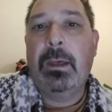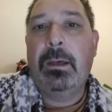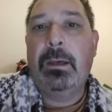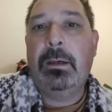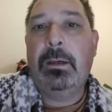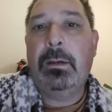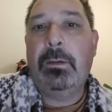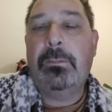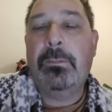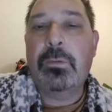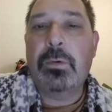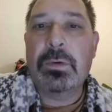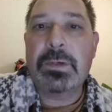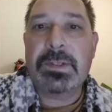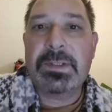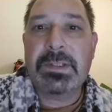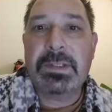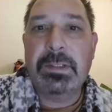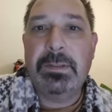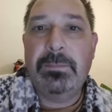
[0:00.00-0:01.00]
of
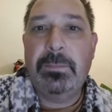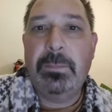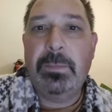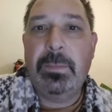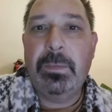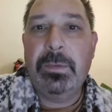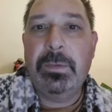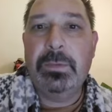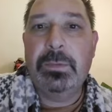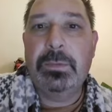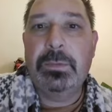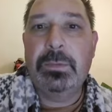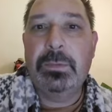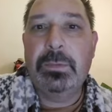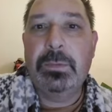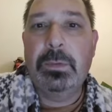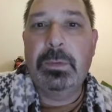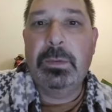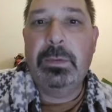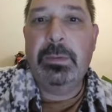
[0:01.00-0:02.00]
course, if
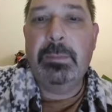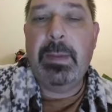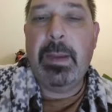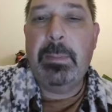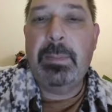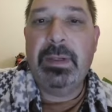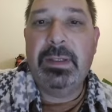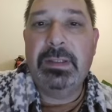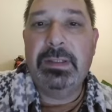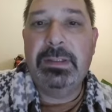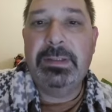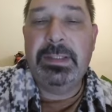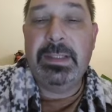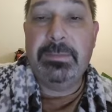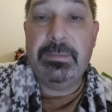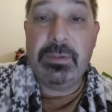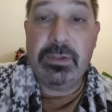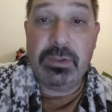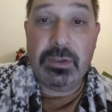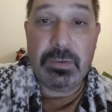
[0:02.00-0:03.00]
you remember the
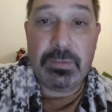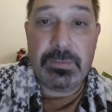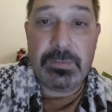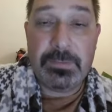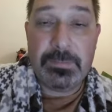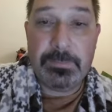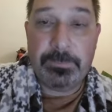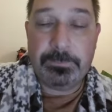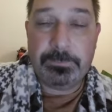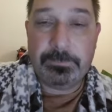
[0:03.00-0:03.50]
TV shows.